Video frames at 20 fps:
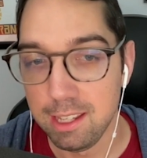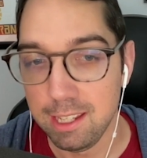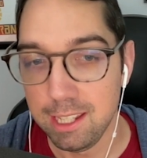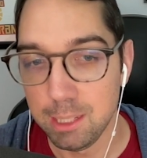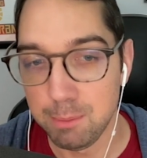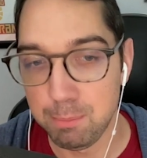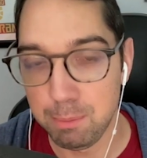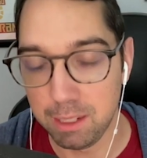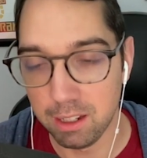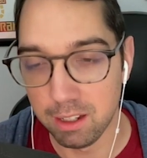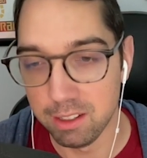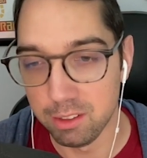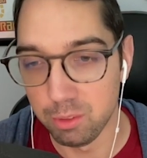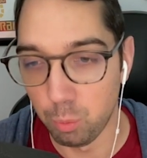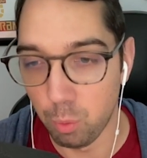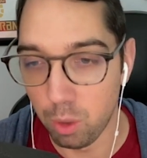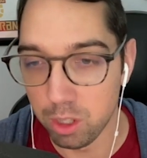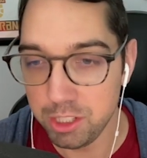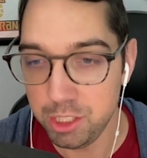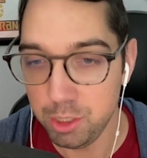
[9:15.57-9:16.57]
is because
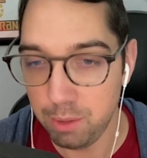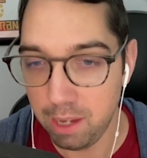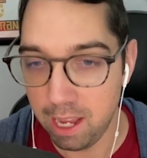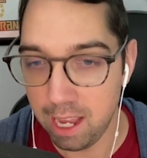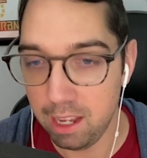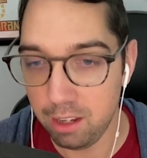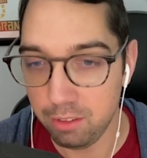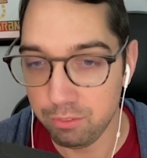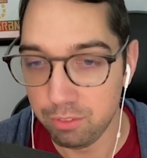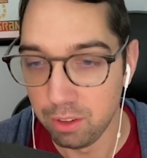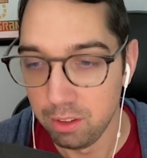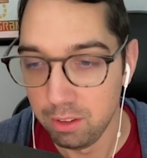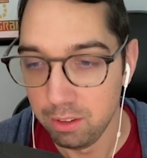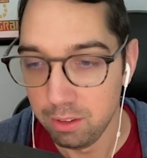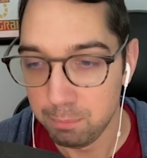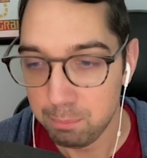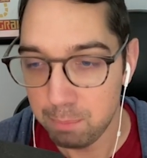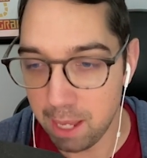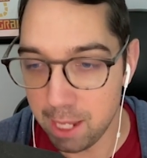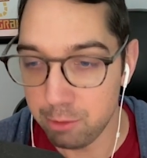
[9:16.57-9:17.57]
once you have
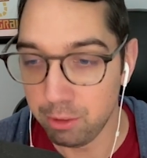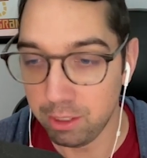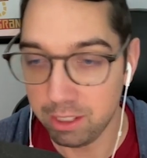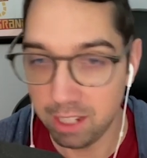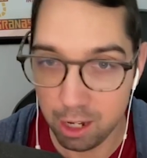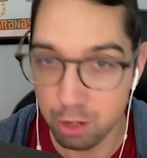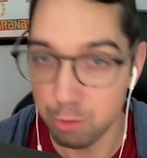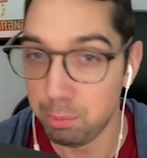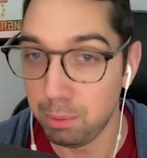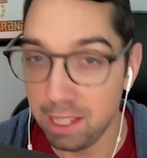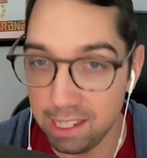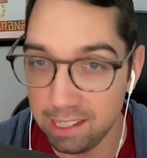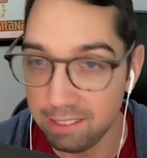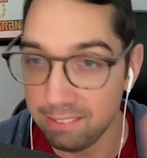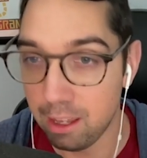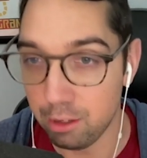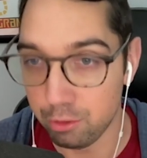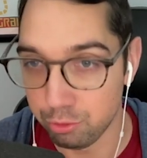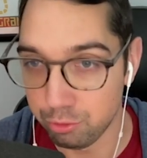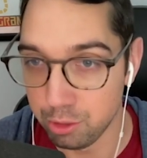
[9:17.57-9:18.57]
Pedri kind of playing in
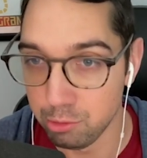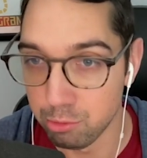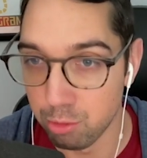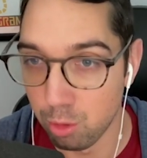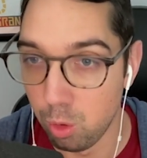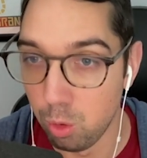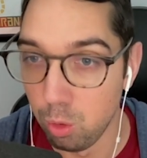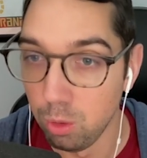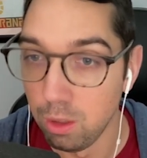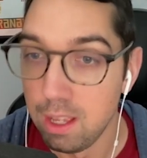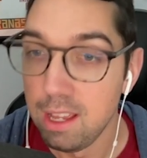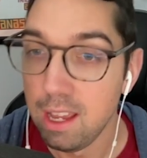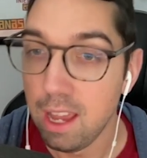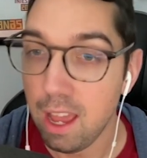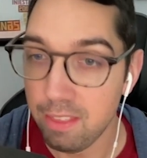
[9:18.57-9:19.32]
that free role,